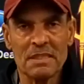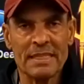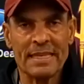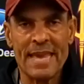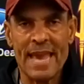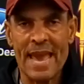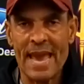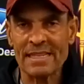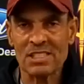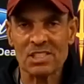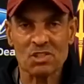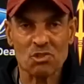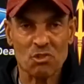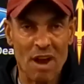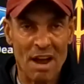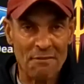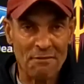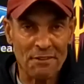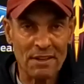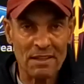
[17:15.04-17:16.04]

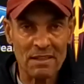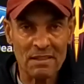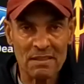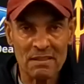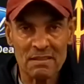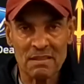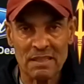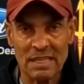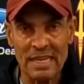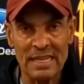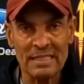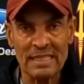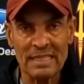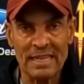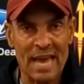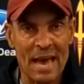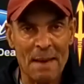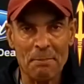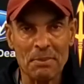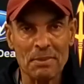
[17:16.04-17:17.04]
catastrophic thing that
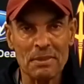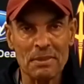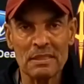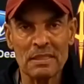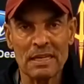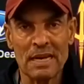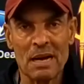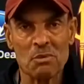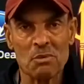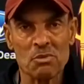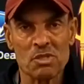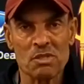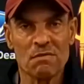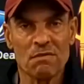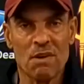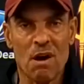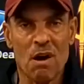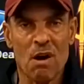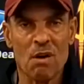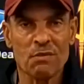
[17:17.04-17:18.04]
happened that I was
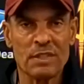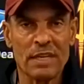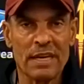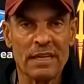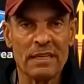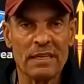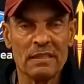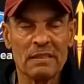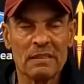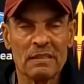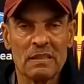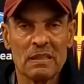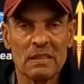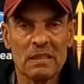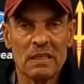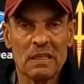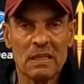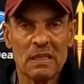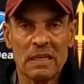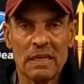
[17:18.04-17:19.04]
involved in,
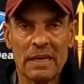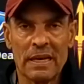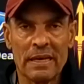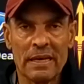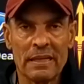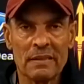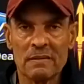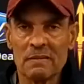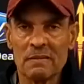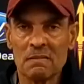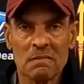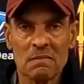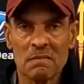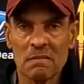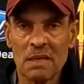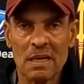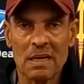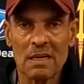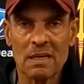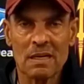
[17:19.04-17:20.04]
and
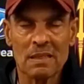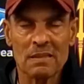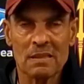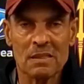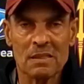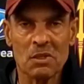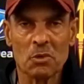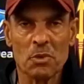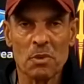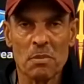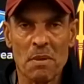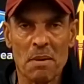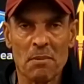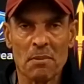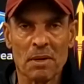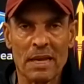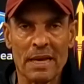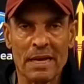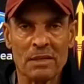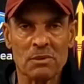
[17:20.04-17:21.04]
I still
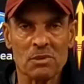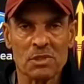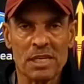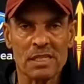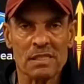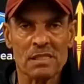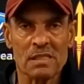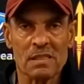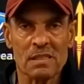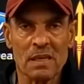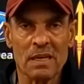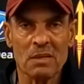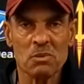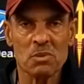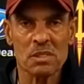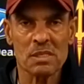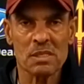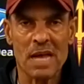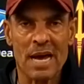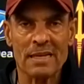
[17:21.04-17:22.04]
remember like it was yesterday,
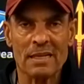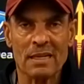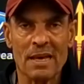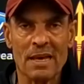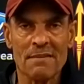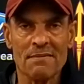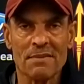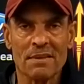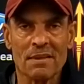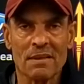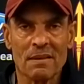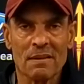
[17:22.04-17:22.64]
was 9/11.